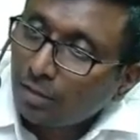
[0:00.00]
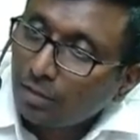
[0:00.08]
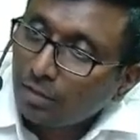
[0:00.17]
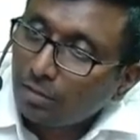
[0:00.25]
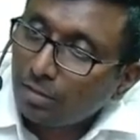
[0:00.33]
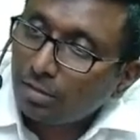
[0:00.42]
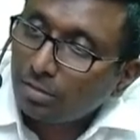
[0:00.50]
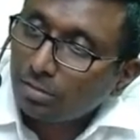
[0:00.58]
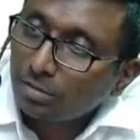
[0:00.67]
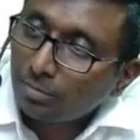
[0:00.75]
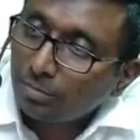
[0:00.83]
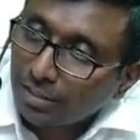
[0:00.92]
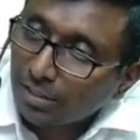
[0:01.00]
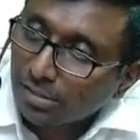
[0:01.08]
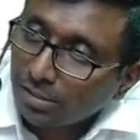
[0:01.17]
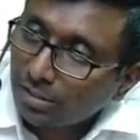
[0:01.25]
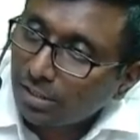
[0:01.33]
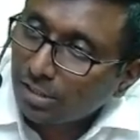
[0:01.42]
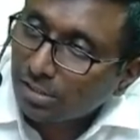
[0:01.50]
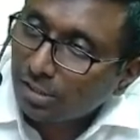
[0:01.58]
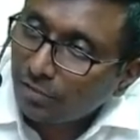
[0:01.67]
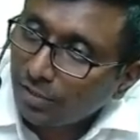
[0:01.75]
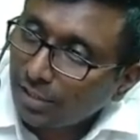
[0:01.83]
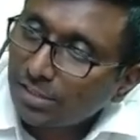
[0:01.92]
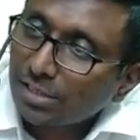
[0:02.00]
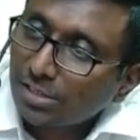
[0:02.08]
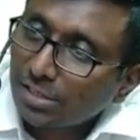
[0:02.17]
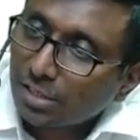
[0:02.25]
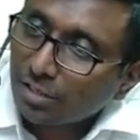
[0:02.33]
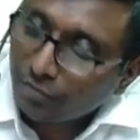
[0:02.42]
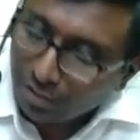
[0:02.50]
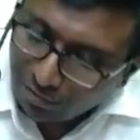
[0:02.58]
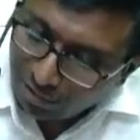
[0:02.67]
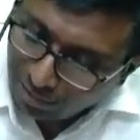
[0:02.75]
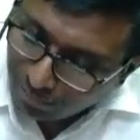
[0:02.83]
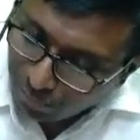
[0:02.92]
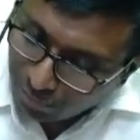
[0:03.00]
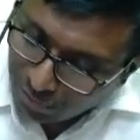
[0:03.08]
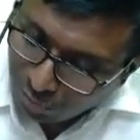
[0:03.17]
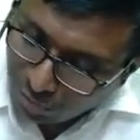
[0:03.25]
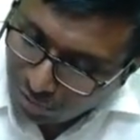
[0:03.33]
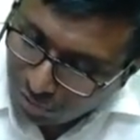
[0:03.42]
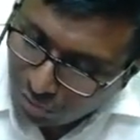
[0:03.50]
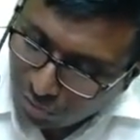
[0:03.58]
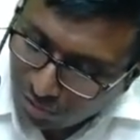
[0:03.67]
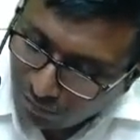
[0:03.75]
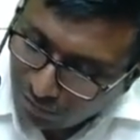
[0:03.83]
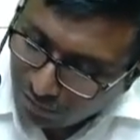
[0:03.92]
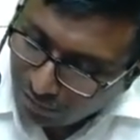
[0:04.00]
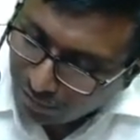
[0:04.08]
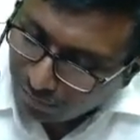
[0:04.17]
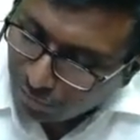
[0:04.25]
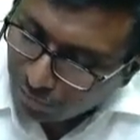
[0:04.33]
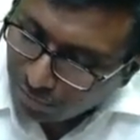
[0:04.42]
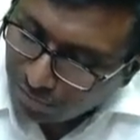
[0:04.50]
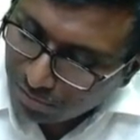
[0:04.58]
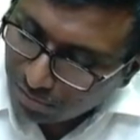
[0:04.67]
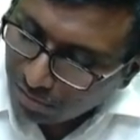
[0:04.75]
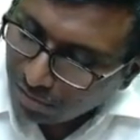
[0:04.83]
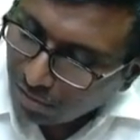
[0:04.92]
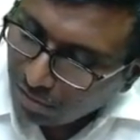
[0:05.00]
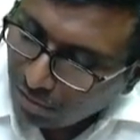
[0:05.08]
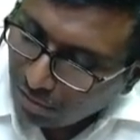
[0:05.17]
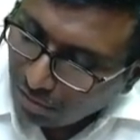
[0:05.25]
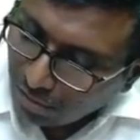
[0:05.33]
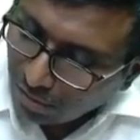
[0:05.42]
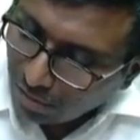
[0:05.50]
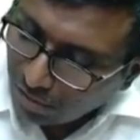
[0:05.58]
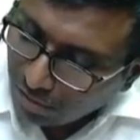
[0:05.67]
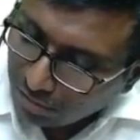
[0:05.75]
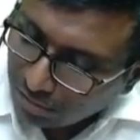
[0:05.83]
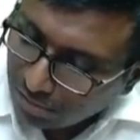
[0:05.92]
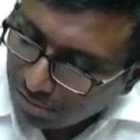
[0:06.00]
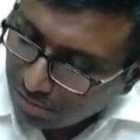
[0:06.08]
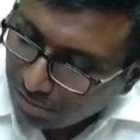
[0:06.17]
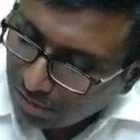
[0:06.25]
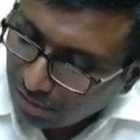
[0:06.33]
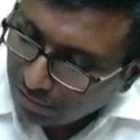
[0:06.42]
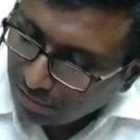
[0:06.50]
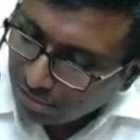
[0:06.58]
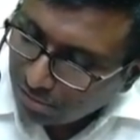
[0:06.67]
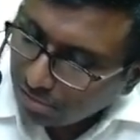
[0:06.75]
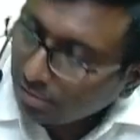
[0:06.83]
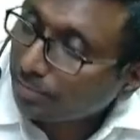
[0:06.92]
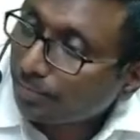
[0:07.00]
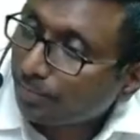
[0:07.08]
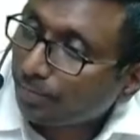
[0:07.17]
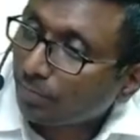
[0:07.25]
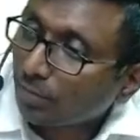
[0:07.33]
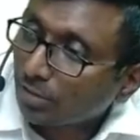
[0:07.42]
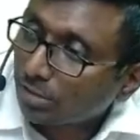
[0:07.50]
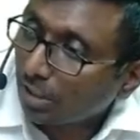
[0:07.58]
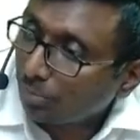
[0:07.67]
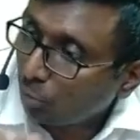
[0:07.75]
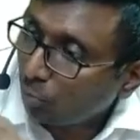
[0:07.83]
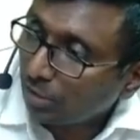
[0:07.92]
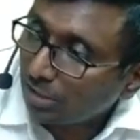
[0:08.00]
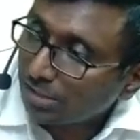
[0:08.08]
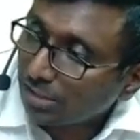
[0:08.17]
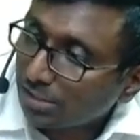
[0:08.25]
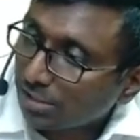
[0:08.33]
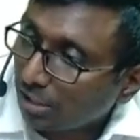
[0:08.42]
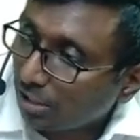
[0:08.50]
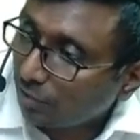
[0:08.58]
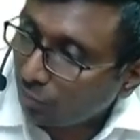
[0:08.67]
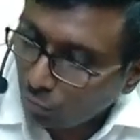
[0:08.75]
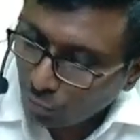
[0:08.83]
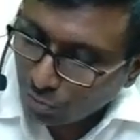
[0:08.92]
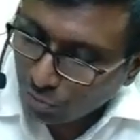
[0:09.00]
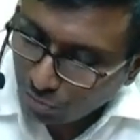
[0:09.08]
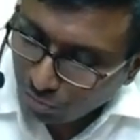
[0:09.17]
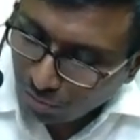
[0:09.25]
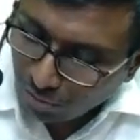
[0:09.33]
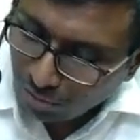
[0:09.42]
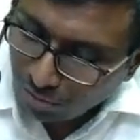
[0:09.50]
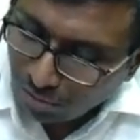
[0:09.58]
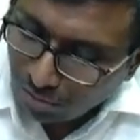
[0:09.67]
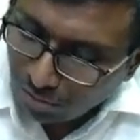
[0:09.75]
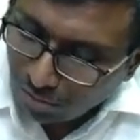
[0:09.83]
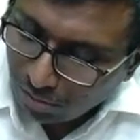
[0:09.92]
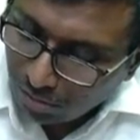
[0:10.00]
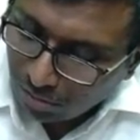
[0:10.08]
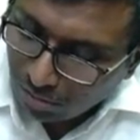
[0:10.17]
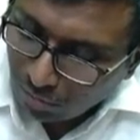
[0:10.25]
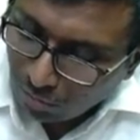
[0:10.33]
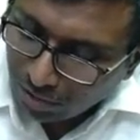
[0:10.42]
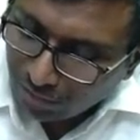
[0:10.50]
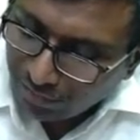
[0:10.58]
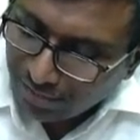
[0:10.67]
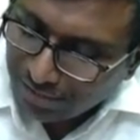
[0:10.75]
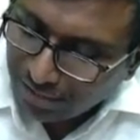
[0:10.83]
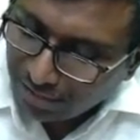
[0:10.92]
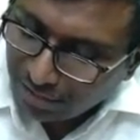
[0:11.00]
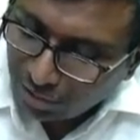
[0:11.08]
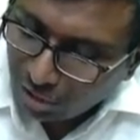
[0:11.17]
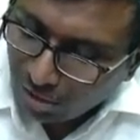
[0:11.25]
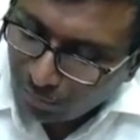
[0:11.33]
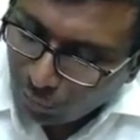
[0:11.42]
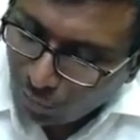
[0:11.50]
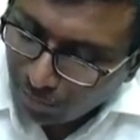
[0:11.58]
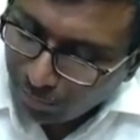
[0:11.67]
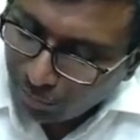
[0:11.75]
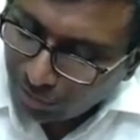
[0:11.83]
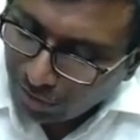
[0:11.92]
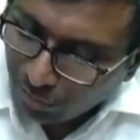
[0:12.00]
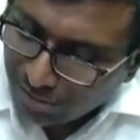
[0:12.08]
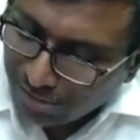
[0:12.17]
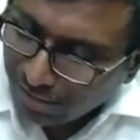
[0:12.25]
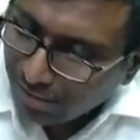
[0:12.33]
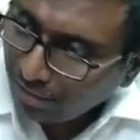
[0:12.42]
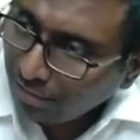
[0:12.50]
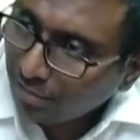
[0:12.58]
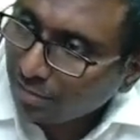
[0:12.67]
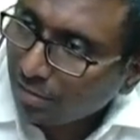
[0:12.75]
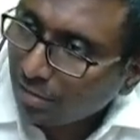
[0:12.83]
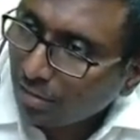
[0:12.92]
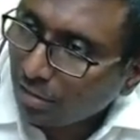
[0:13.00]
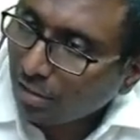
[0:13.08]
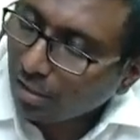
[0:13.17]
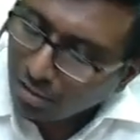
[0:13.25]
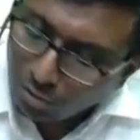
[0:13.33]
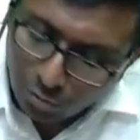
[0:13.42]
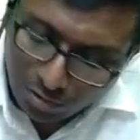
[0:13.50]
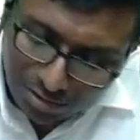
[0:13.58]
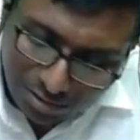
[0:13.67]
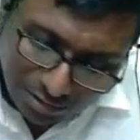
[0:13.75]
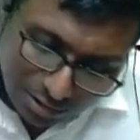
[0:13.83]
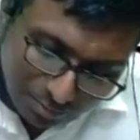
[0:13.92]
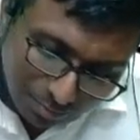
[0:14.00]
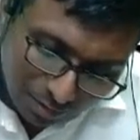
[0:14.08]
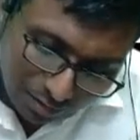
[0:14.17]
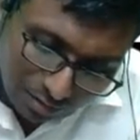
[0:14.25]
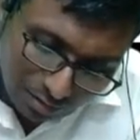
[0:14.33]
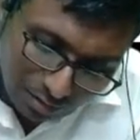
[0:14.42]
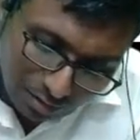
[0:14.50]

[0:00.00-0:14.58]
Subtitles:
But guess in case of agency, 5 items means you understood. 5 items means this is like this. Shambo, what is there? Sale of goods. So whatever is there on the top, you want me to write once again? You enjoy that part.